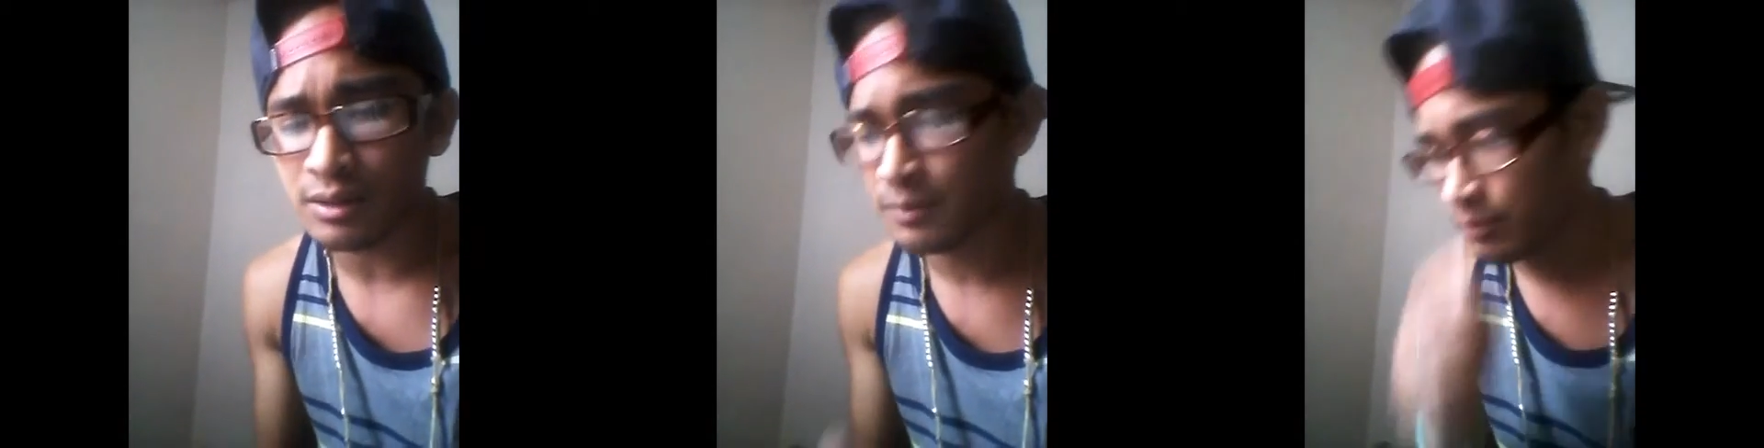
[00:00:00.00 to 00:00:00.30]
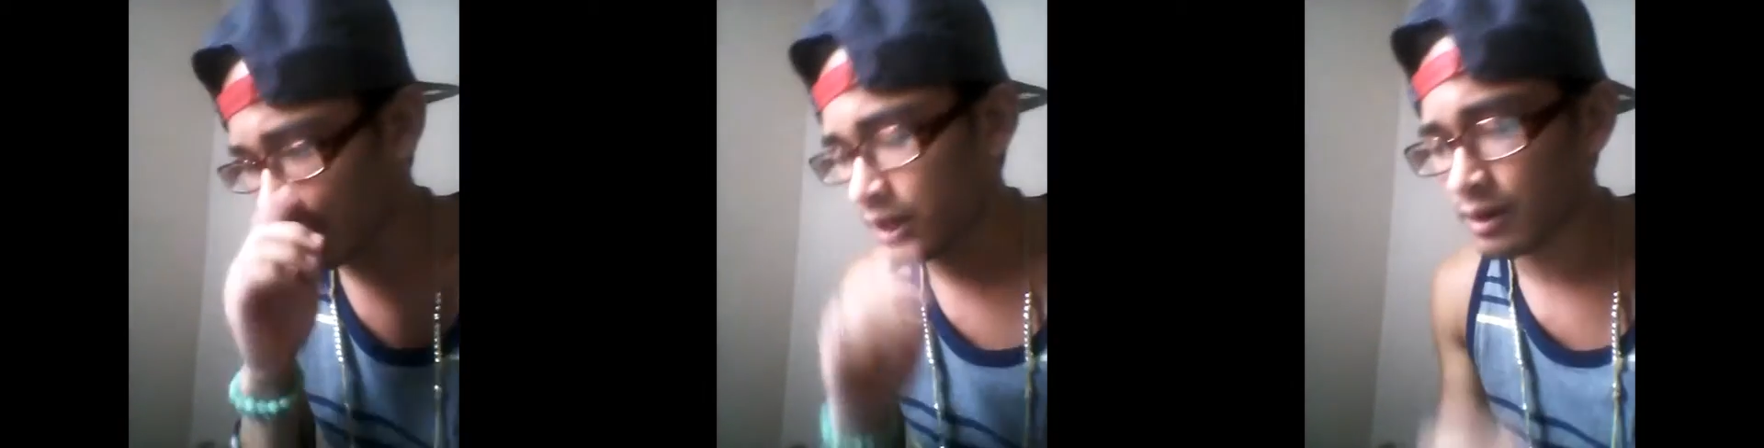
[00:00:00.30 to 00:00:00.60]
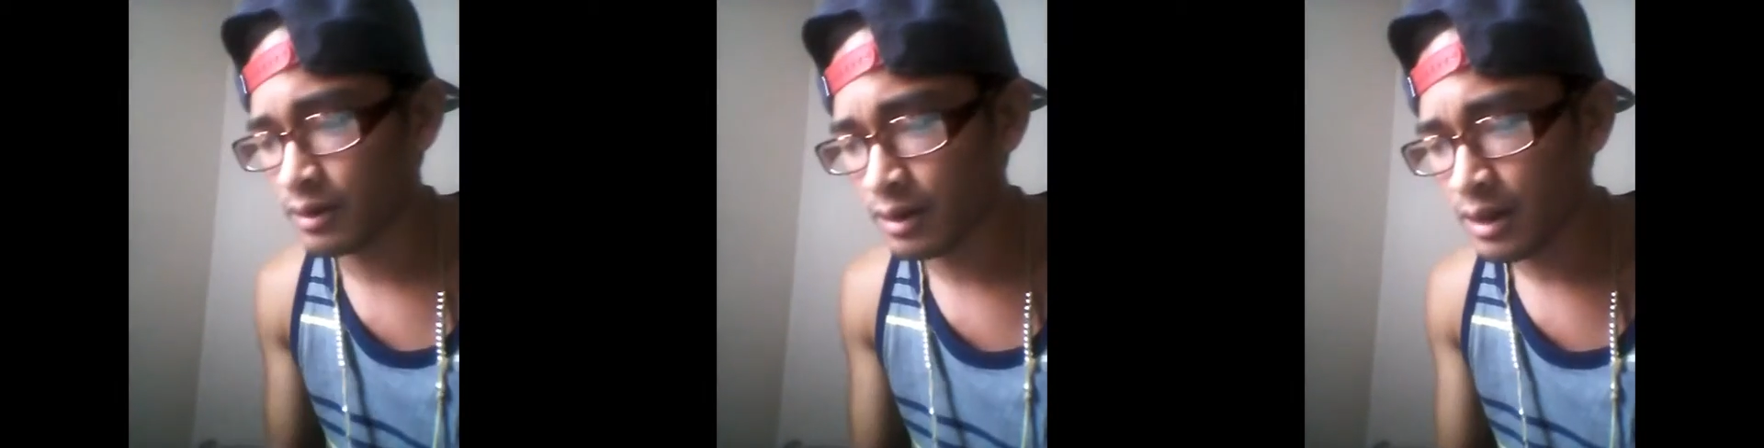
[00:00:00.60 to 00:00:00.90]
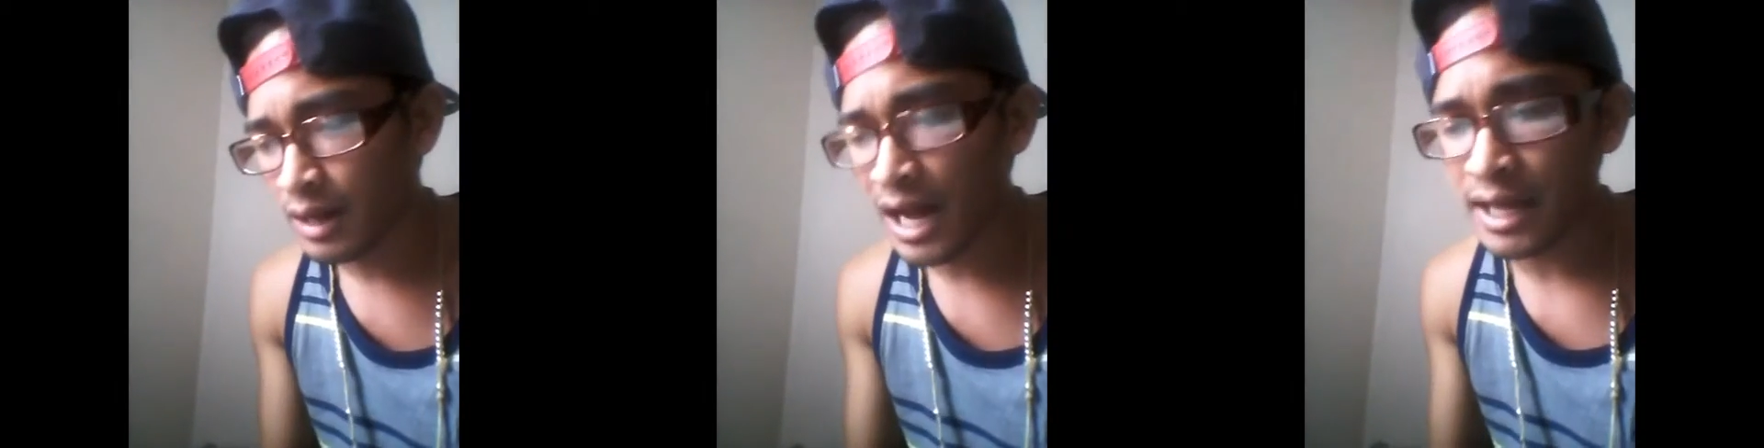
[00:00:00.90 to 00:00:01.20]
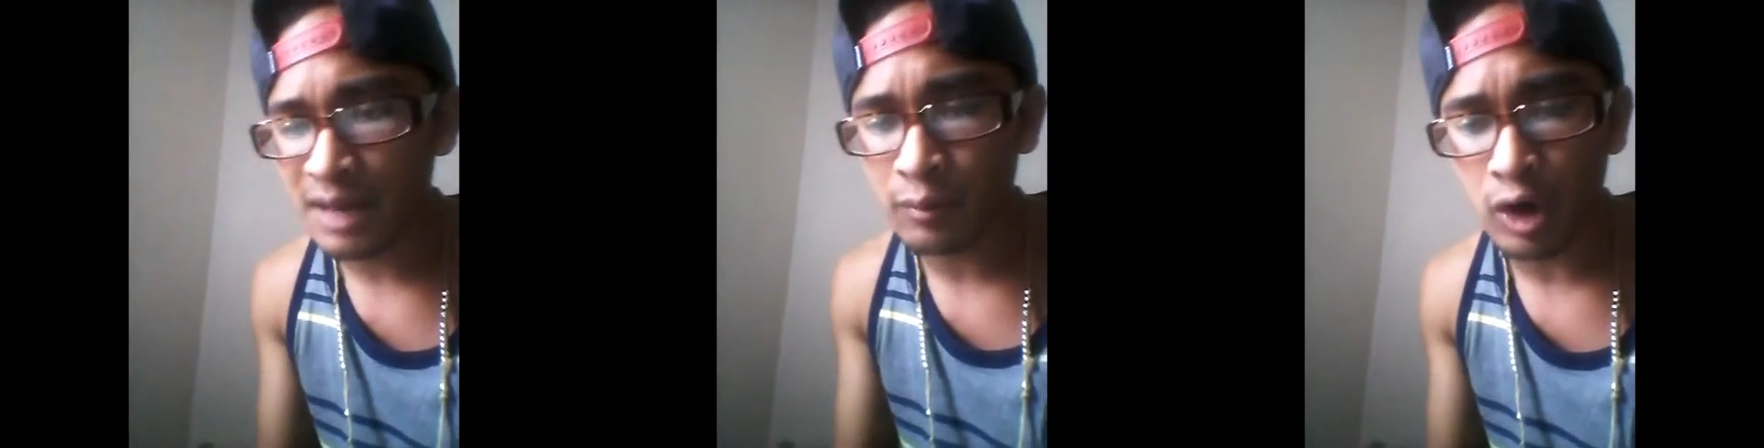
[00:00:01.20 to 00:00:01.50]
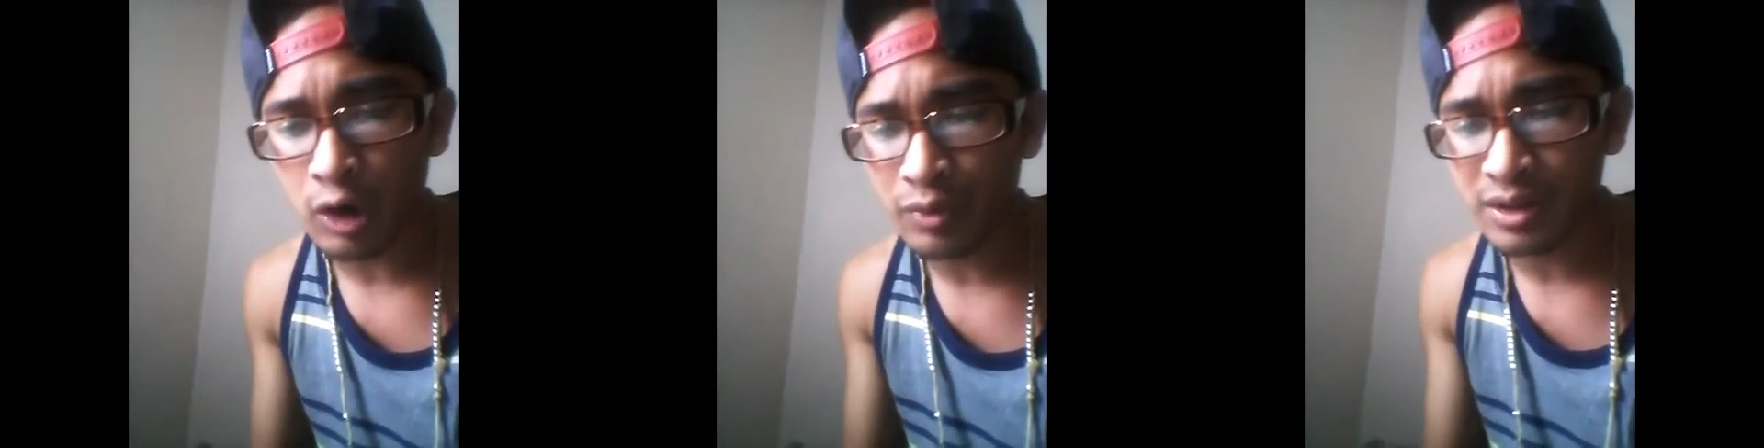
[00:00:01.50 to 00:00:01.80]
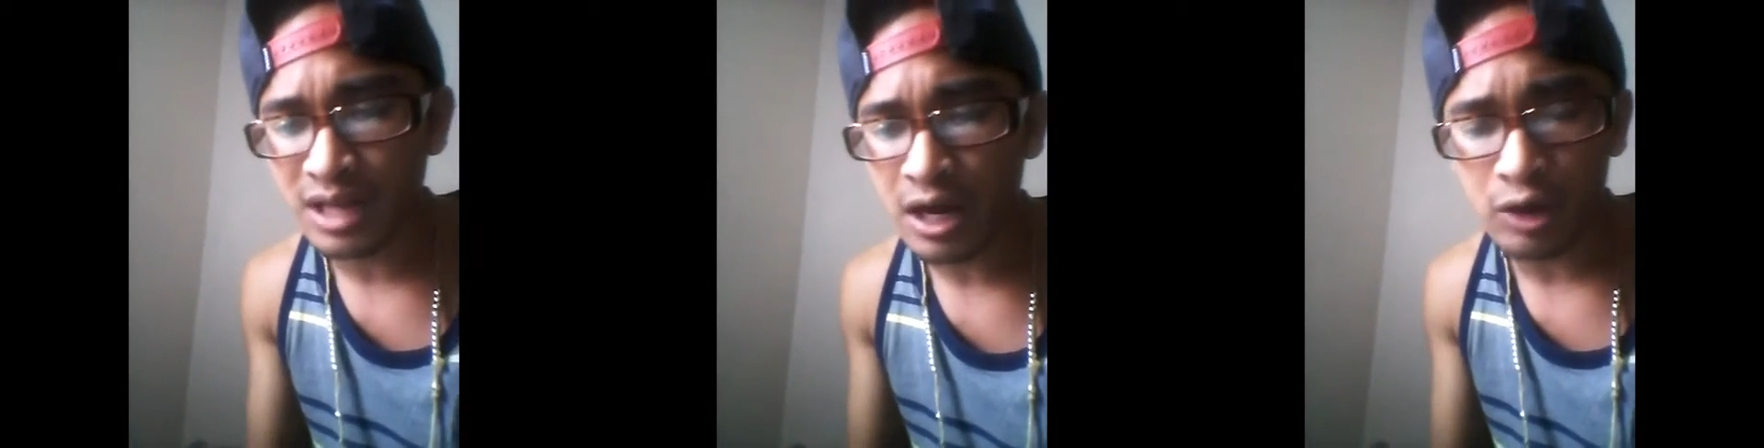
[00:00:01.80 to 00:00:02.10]
Uh, I am going
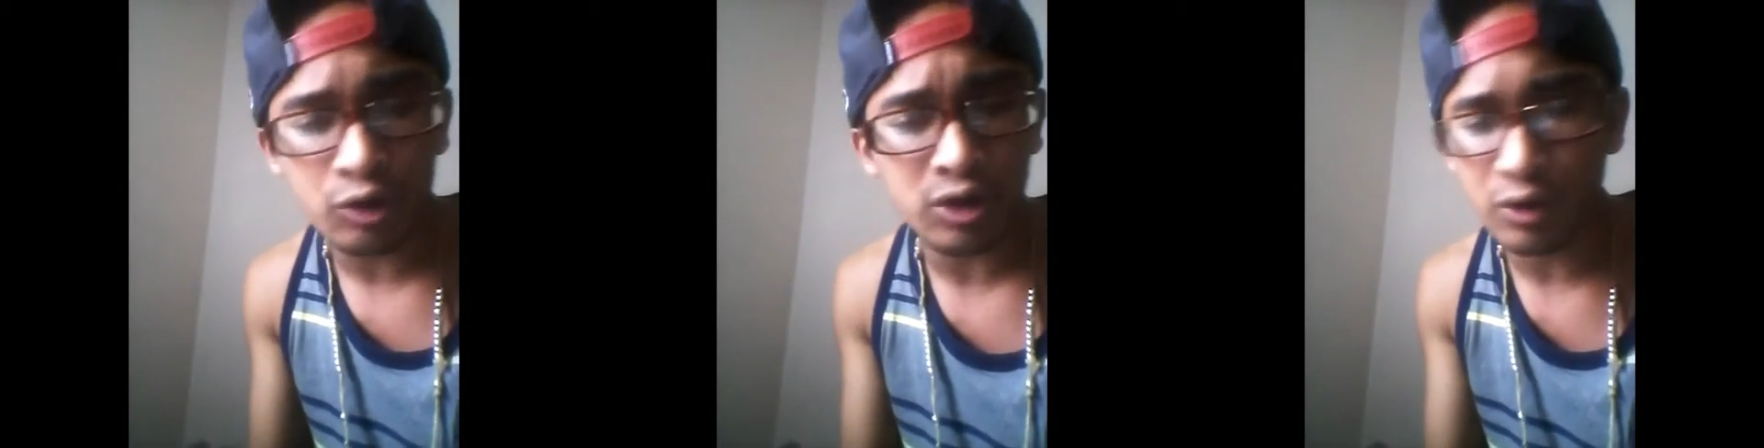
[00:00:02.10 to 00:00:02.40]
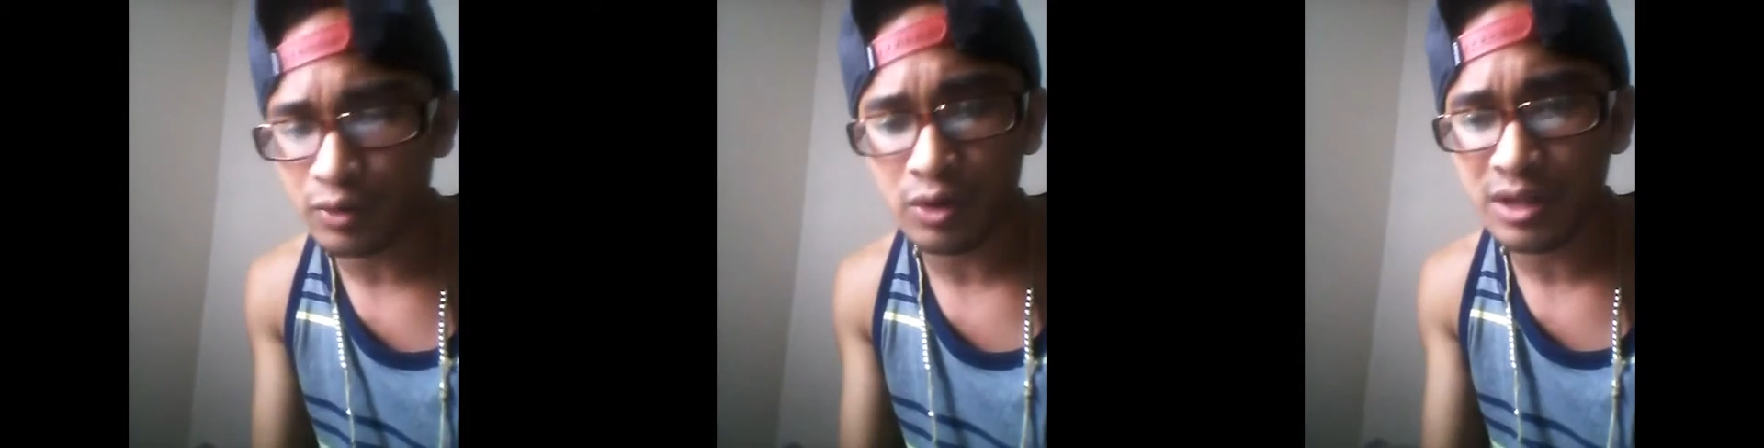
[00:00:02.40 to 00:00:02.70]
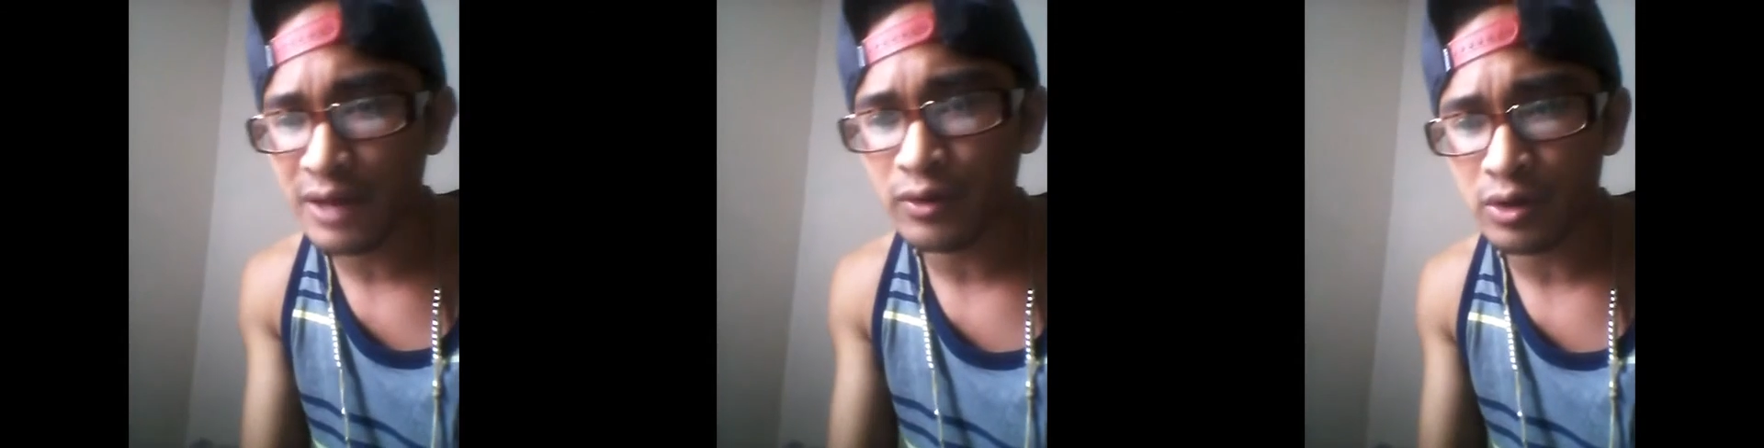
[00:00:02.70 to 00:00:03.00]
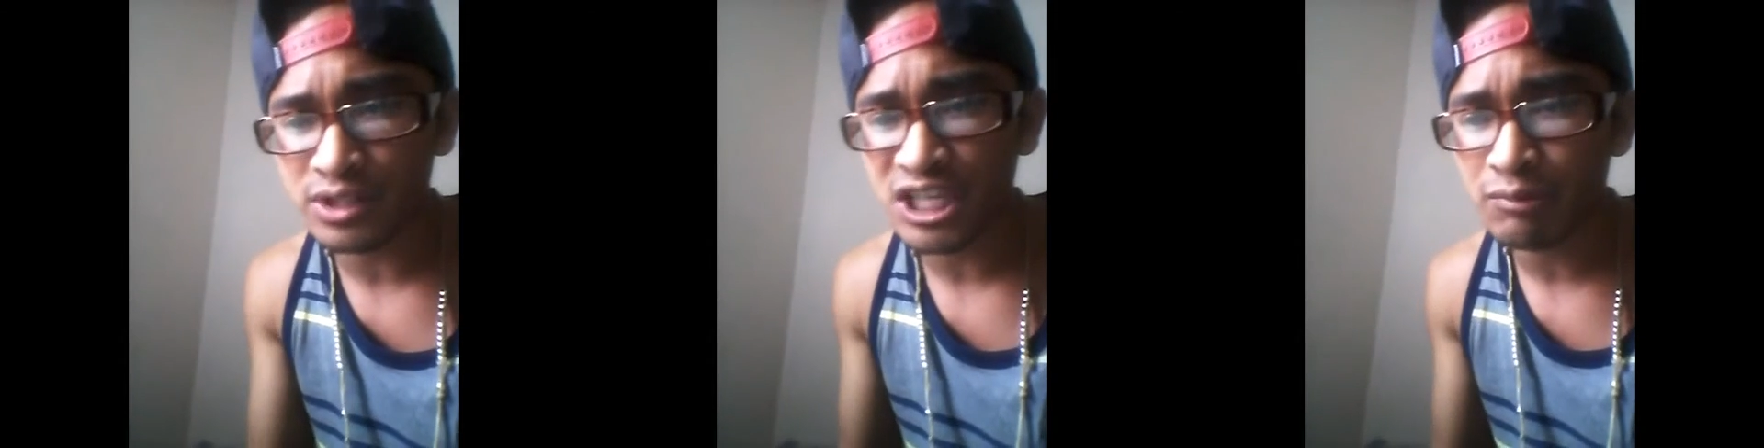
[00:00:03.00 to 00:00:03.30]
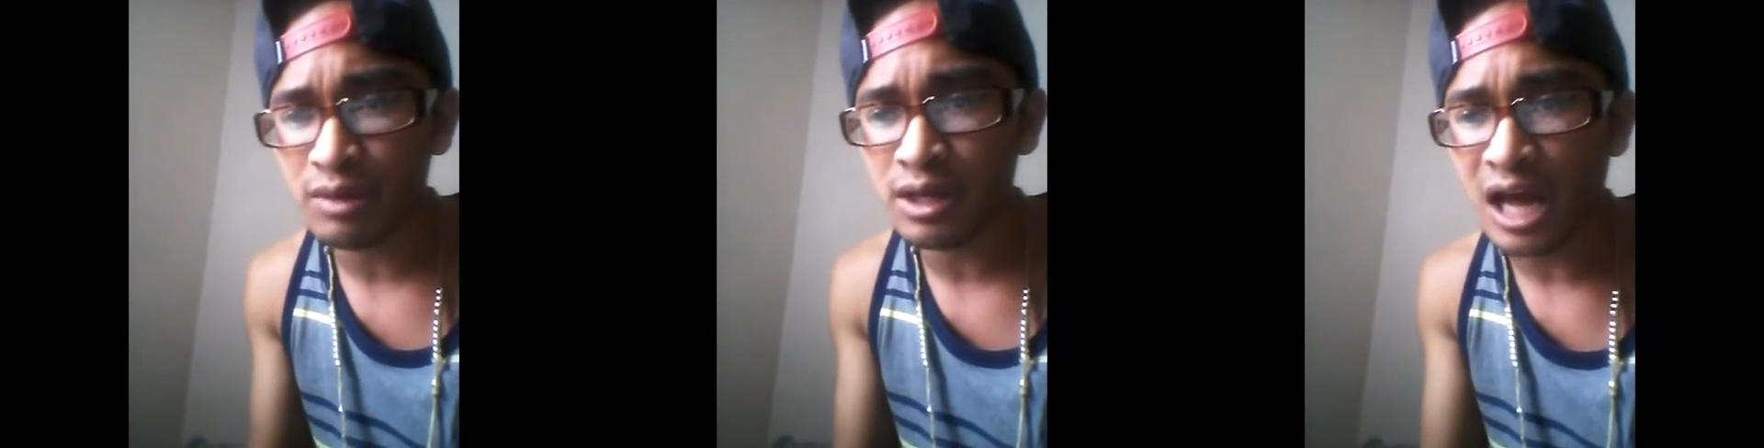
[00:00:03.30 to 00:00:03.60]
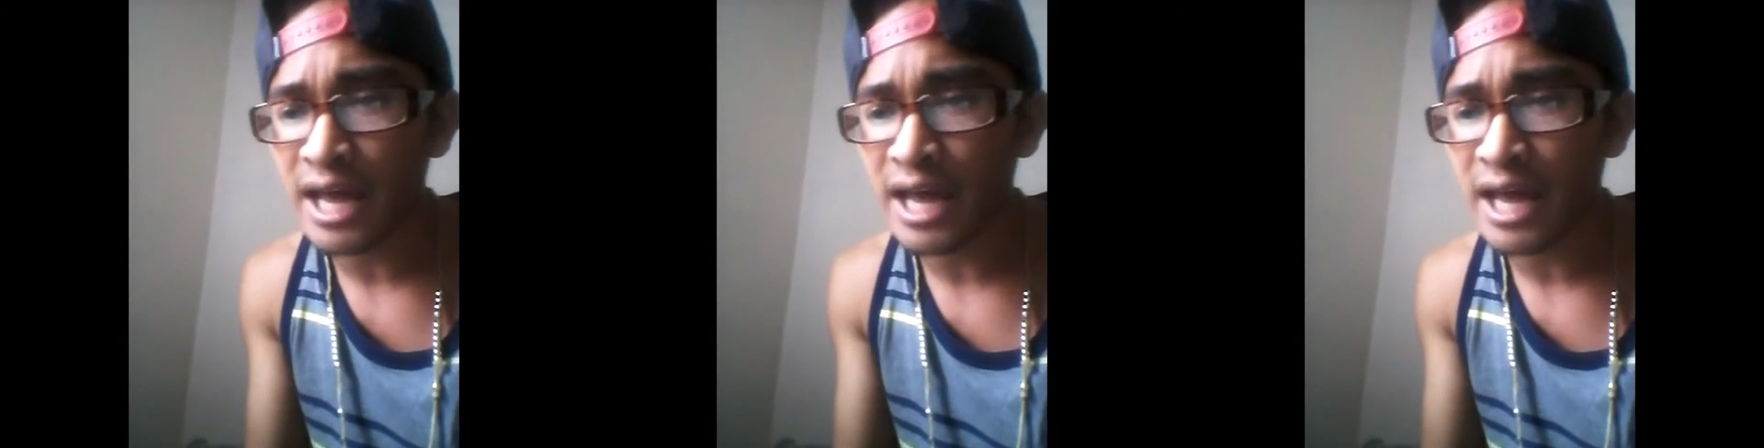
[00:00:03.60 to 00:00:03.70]
down. You, you never gonna see me.